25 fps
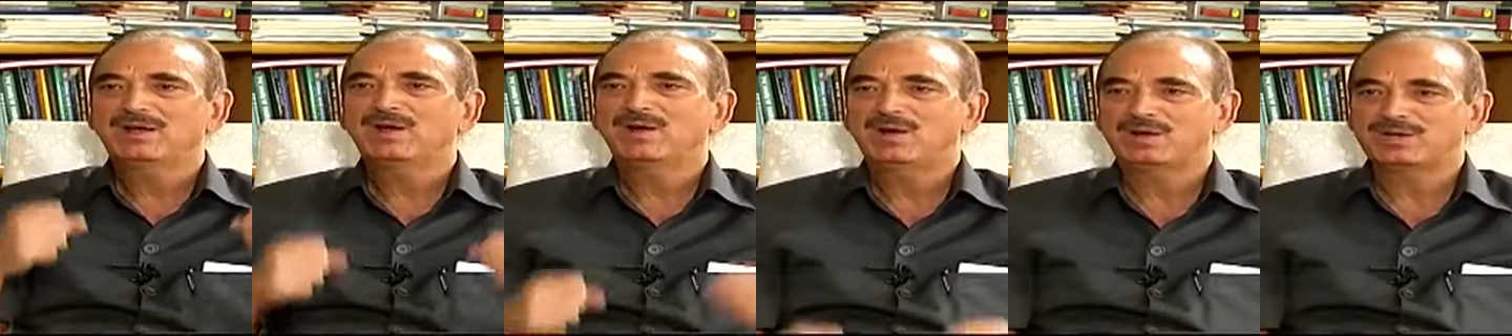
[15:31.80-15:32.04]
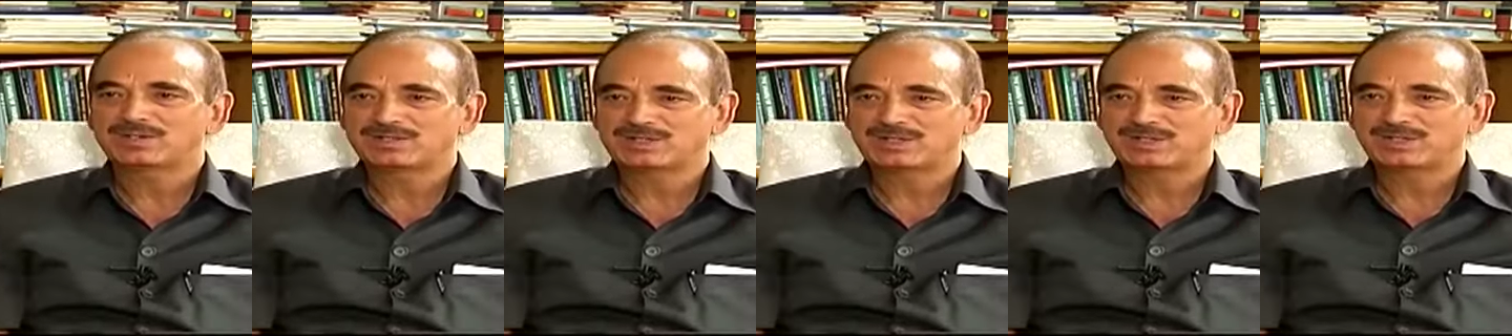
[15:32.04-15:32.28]

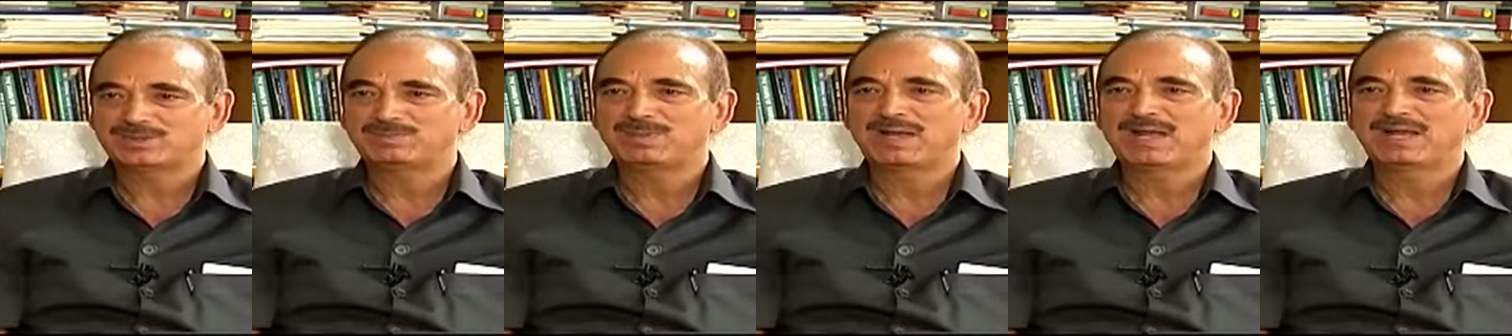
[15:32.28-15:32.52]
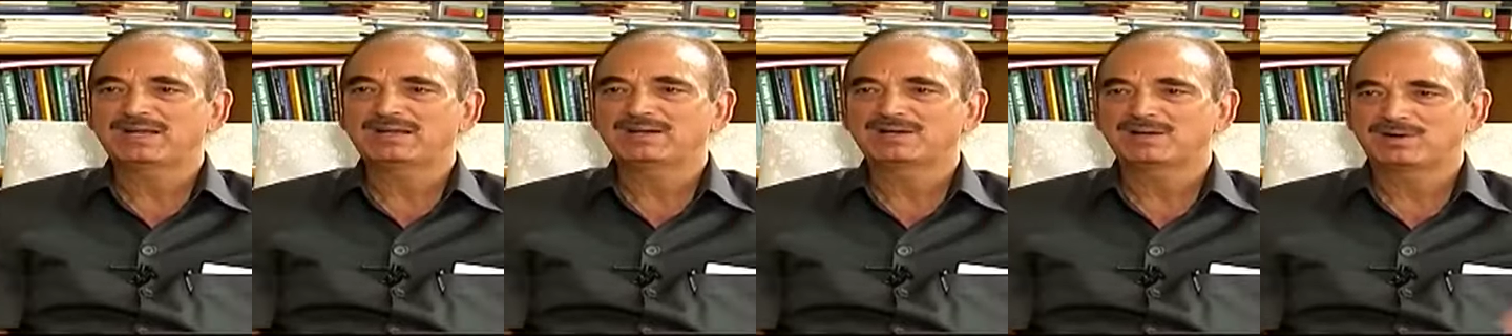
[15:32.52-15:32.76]
horse's
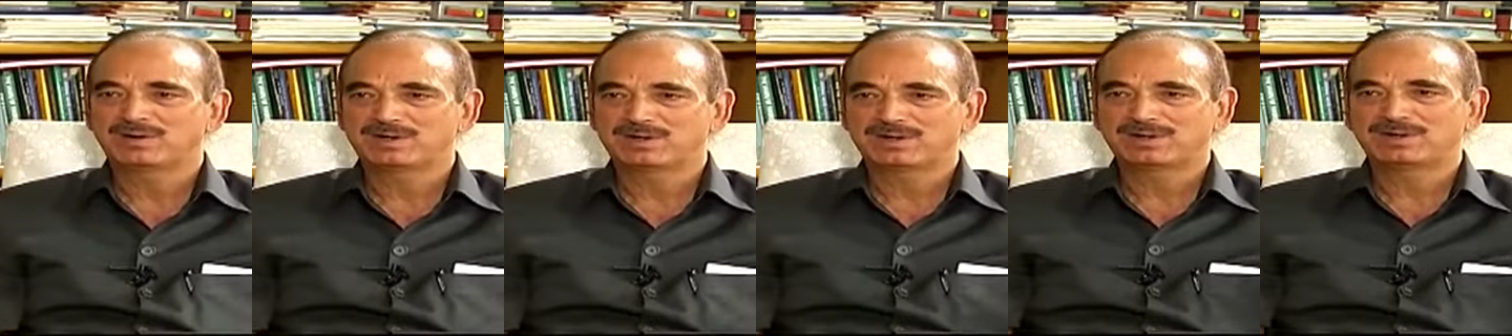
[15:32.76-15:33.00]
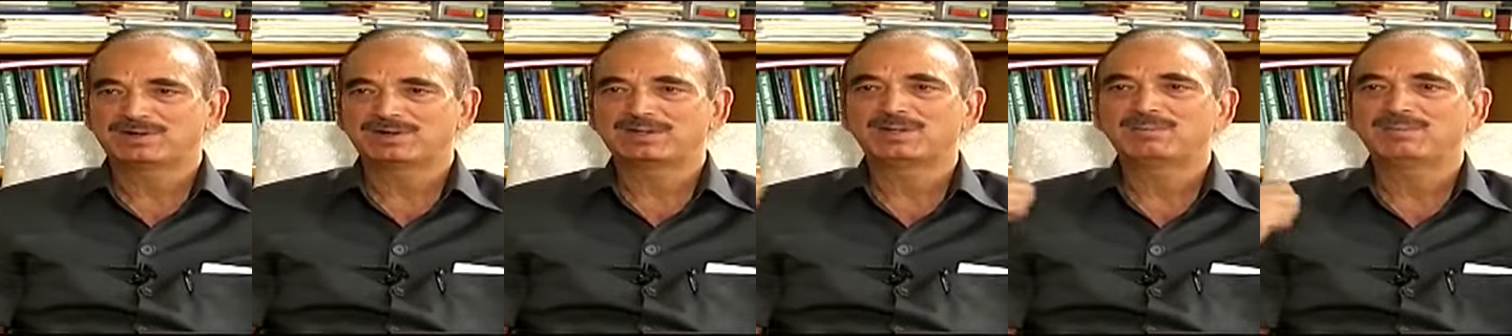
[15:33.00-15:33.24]
back
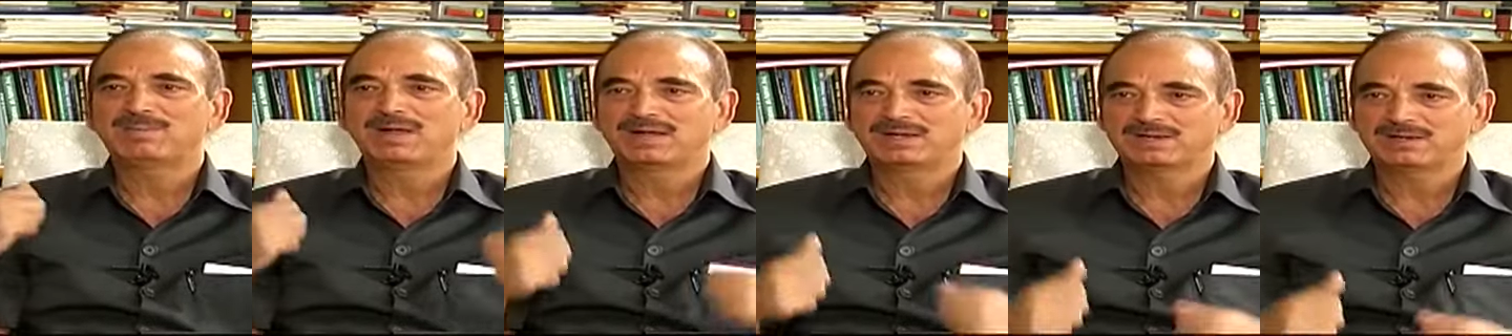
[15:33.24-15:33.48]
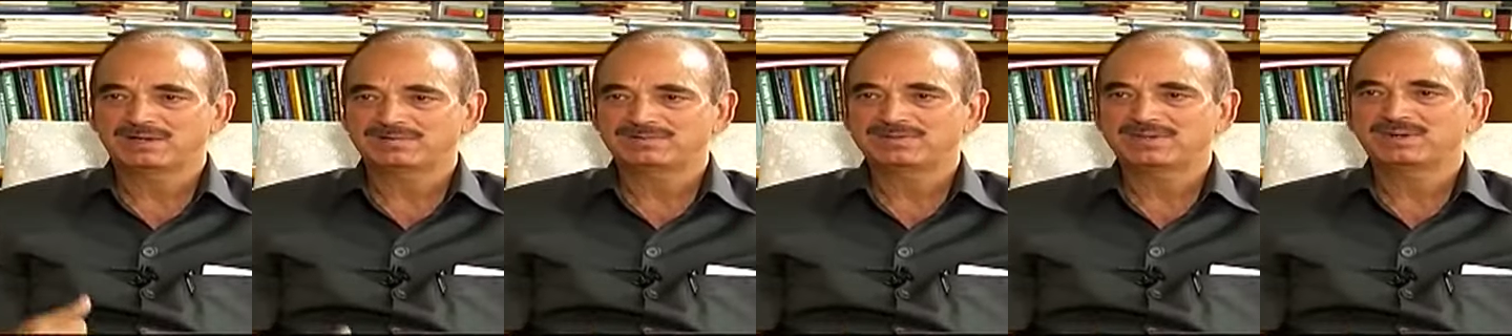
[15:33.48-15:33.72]
or on the
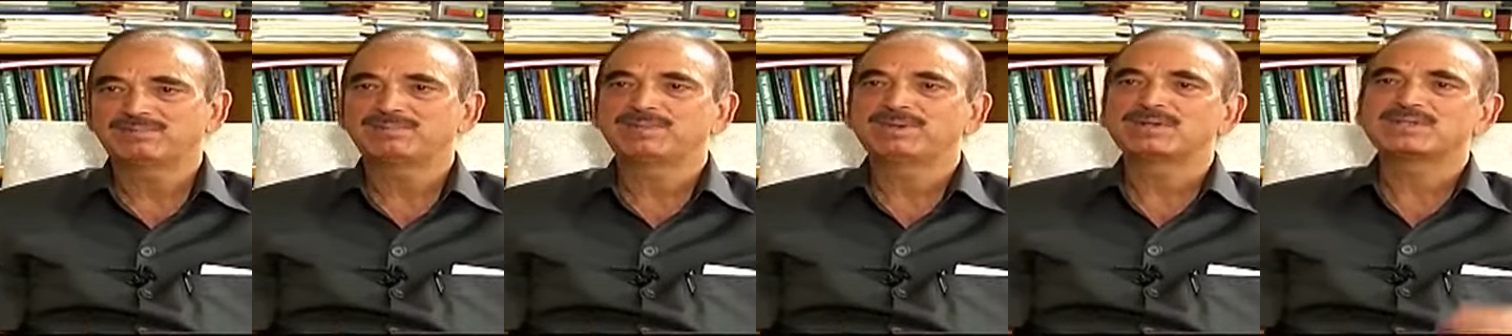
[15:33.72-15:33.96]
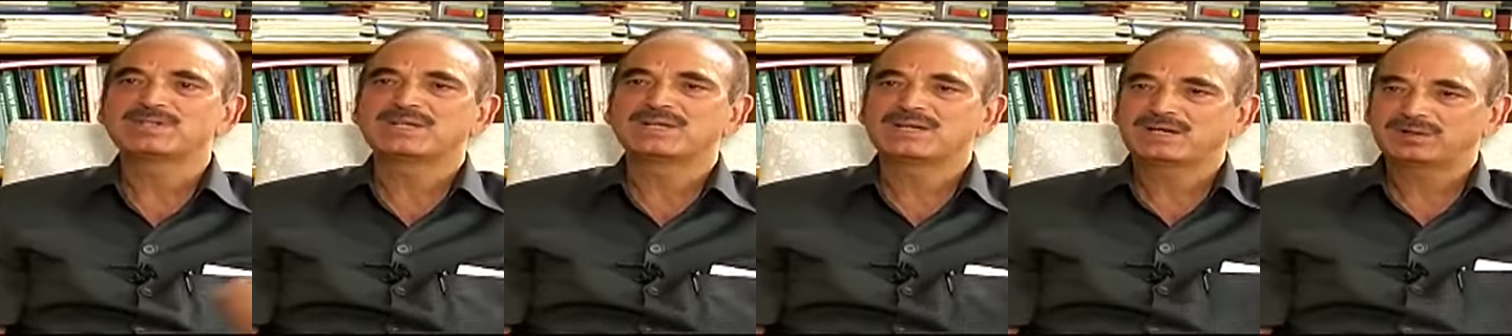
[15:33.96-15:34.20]
back of some
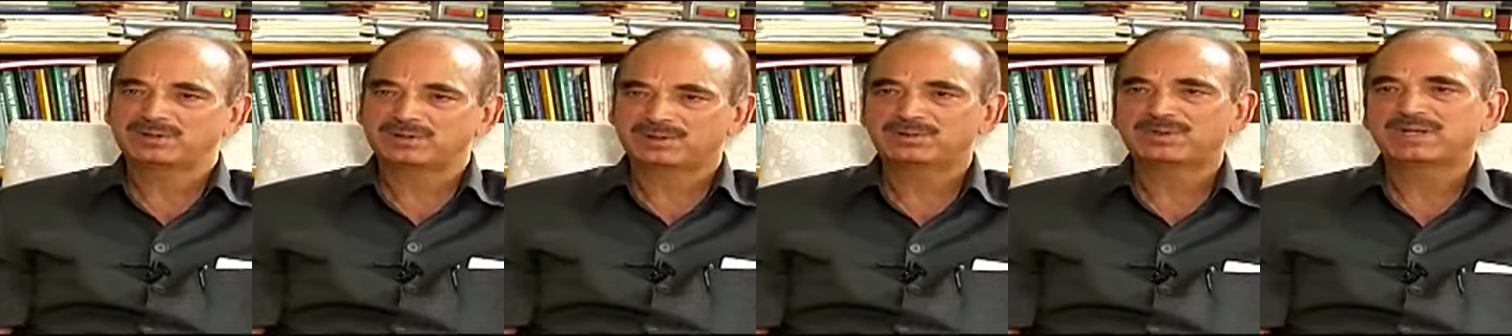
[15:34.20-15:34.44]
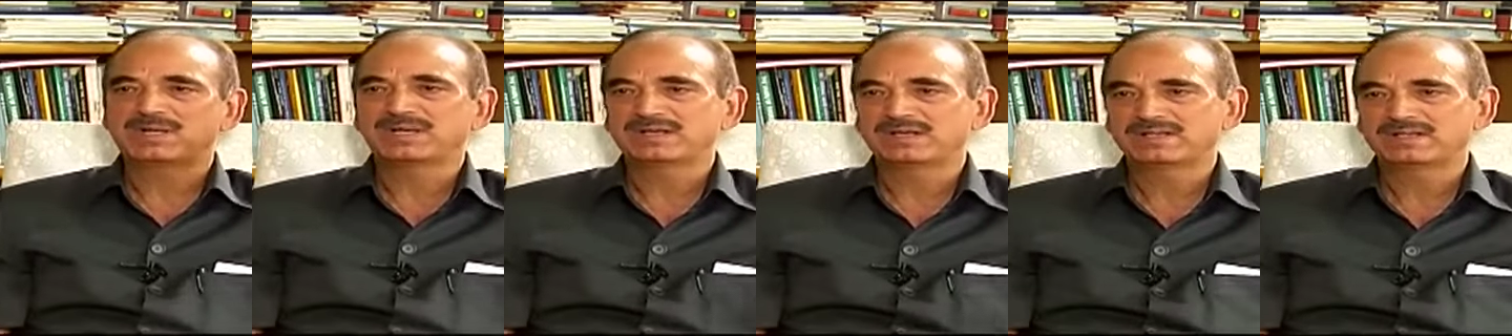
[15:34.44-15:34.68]
person and
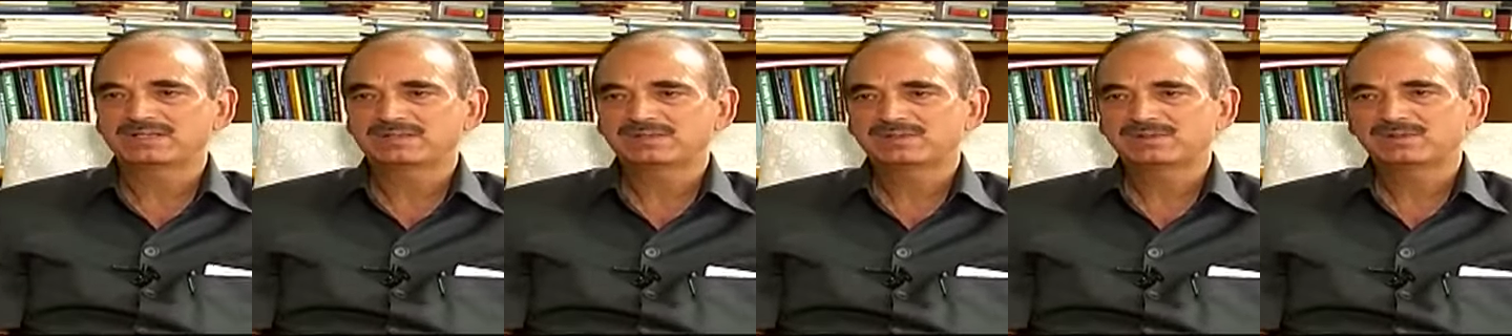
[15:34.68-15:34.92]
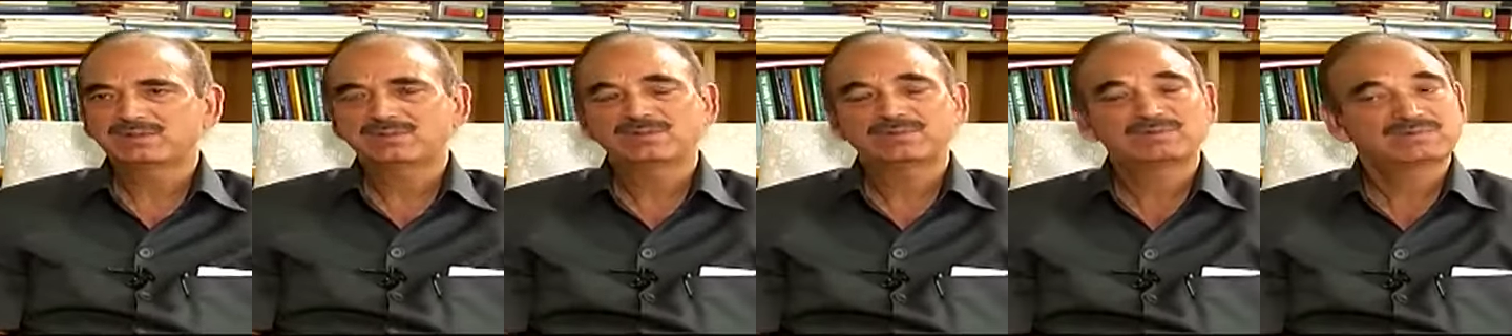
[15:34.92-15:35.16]
to take
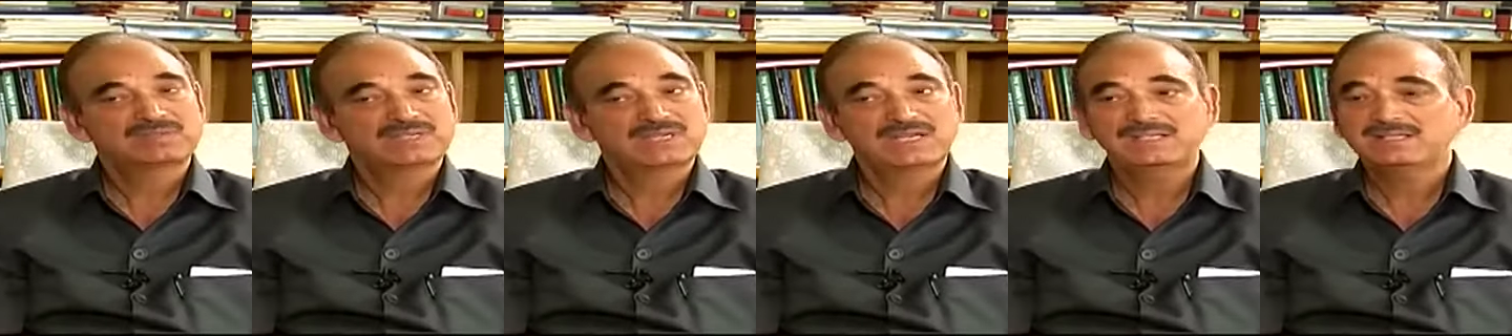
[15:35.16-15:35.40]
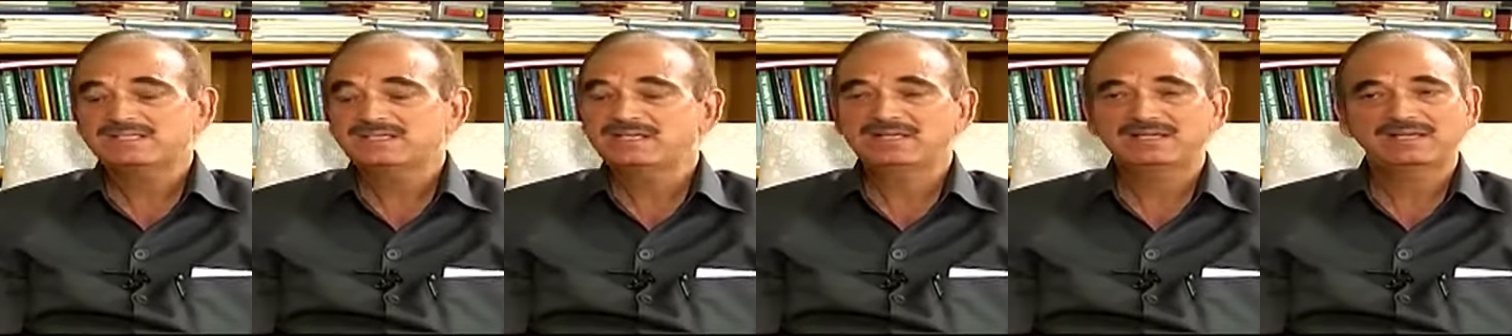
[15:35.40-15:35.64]
so
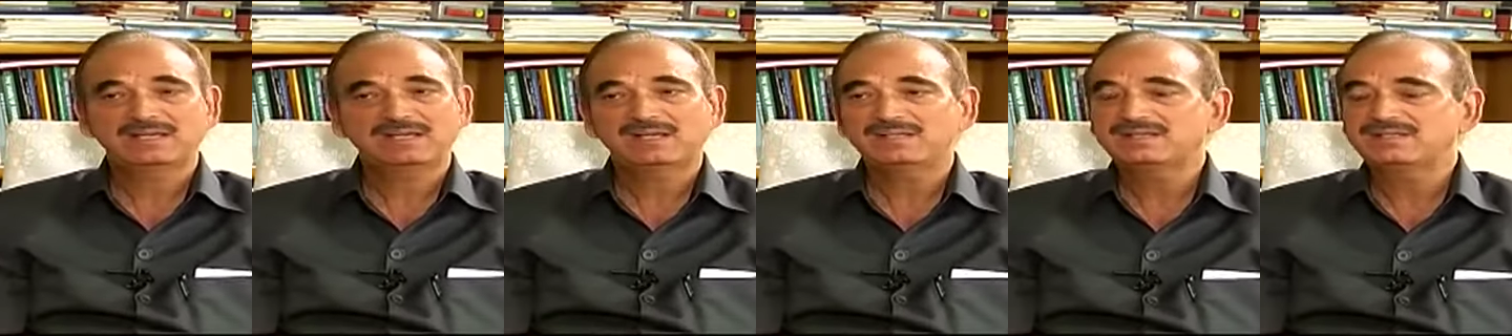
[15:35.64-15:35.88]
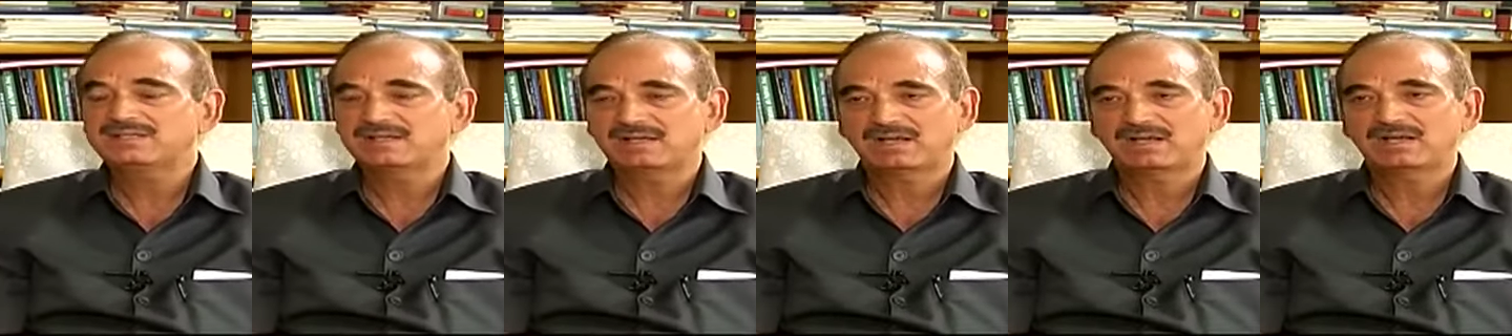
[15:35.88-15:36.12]
such
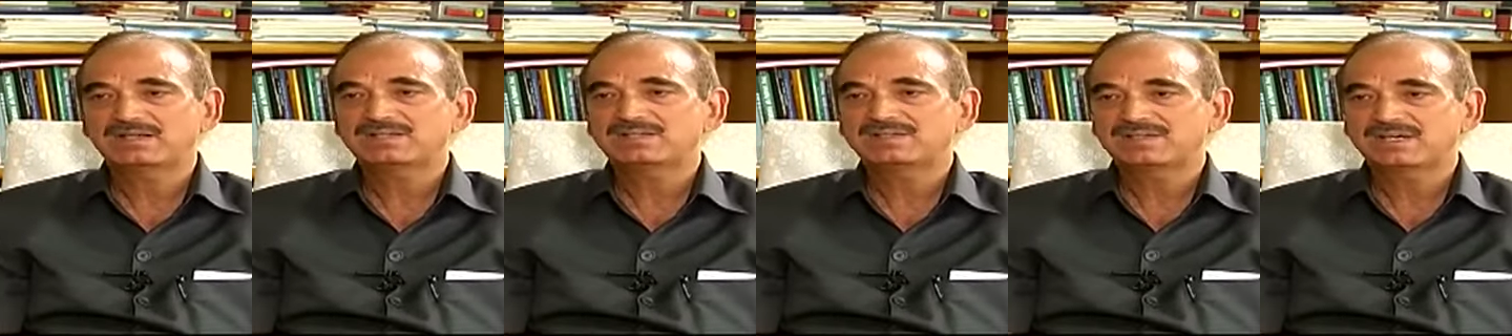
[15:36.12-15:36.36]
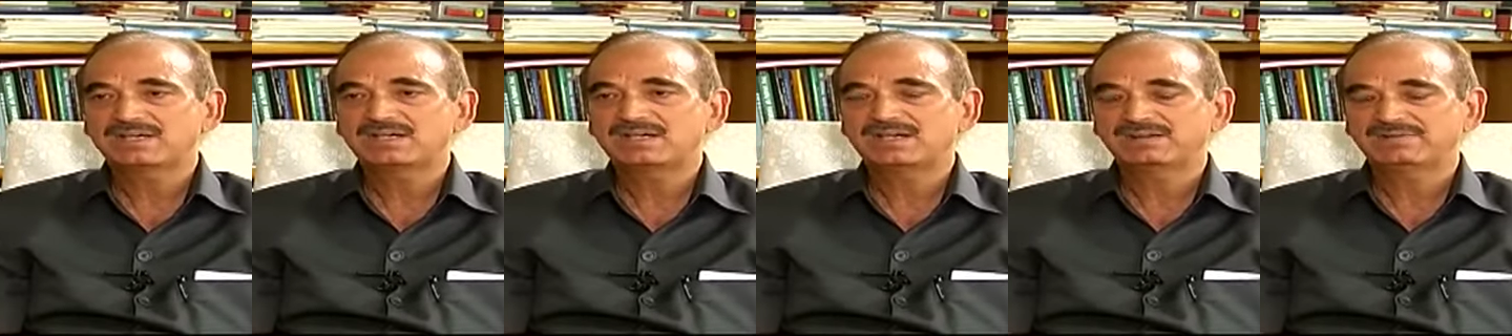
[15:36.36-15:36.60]
areas are
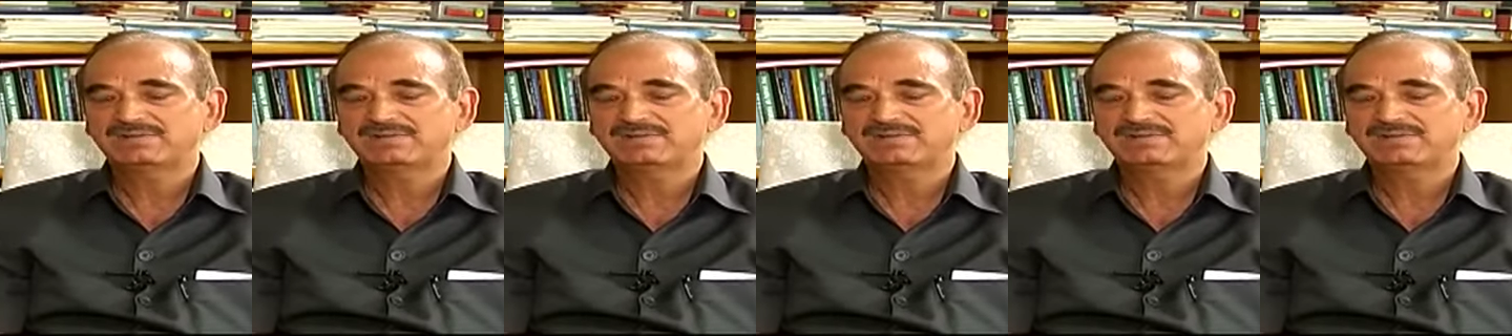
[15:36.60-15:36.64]
still